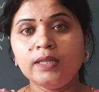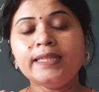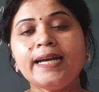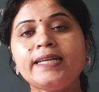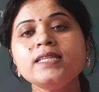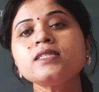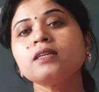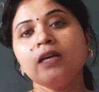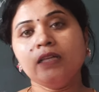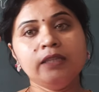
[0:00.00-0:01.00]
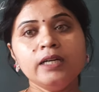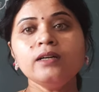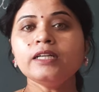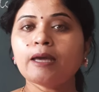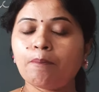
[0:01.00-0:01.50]
That is,
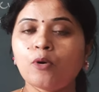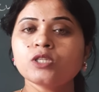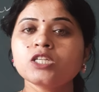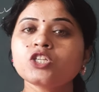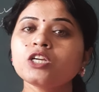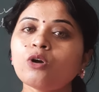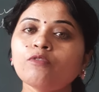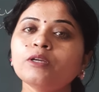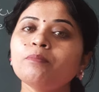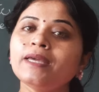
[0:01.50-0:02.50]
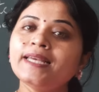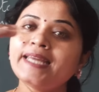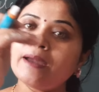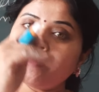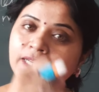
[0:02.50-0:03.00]
the deposition of the male
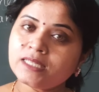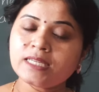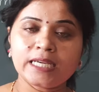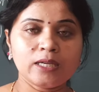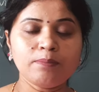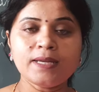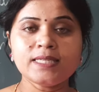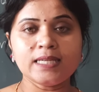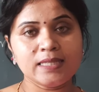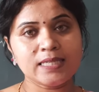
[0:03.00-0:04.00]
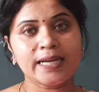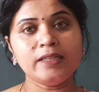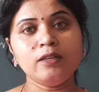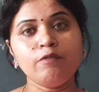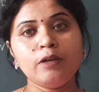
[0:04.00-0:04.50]
gamete is taking place
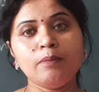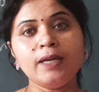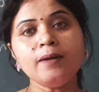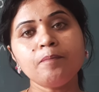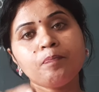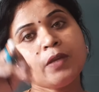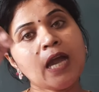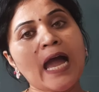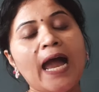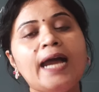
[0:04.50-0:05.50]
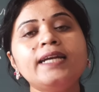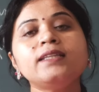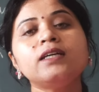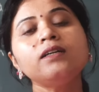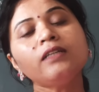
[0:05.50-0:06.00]
inside the female, and
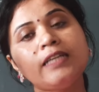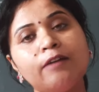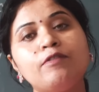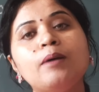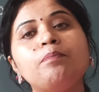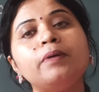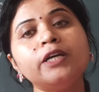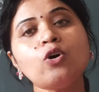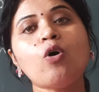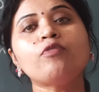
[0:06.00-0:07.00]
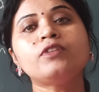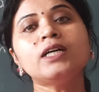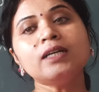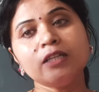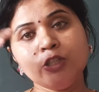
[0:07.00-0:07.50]
the development of
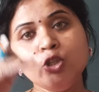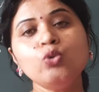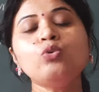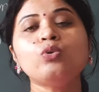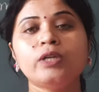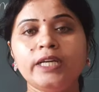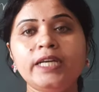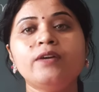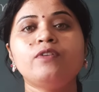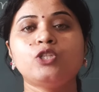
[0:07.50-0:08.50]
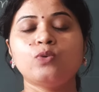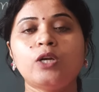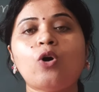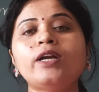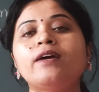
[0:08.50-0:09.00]
the new
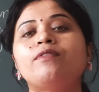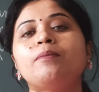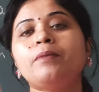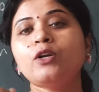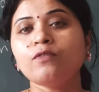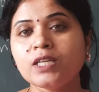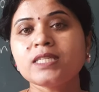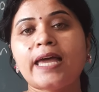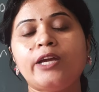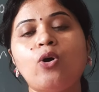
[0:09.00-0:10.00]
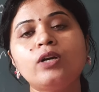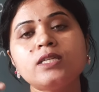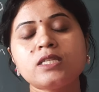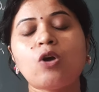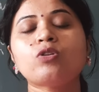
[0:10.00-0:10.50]
individual or development of the zygote
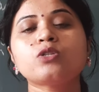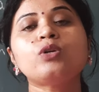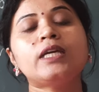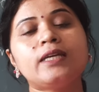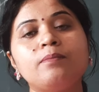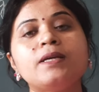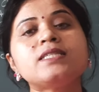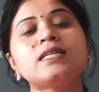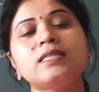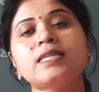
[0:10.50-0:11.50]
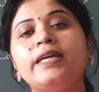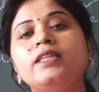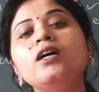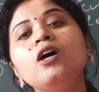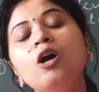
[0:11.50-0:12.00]
is also taking place inside
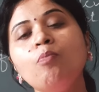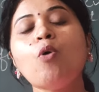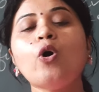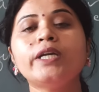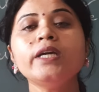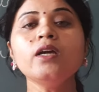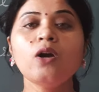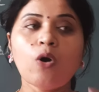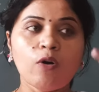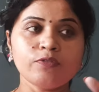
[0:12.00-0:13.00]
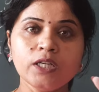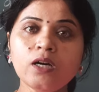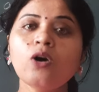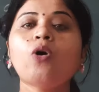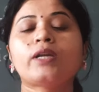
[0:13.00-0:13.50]
the body of
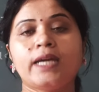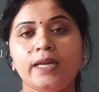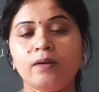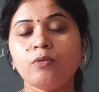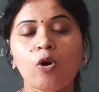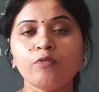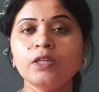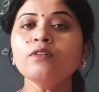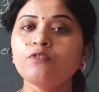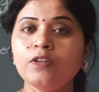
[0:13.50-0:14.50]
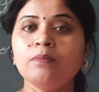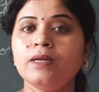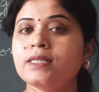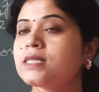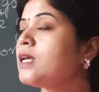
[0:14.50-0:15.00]
the
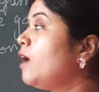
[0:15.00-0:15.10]
females.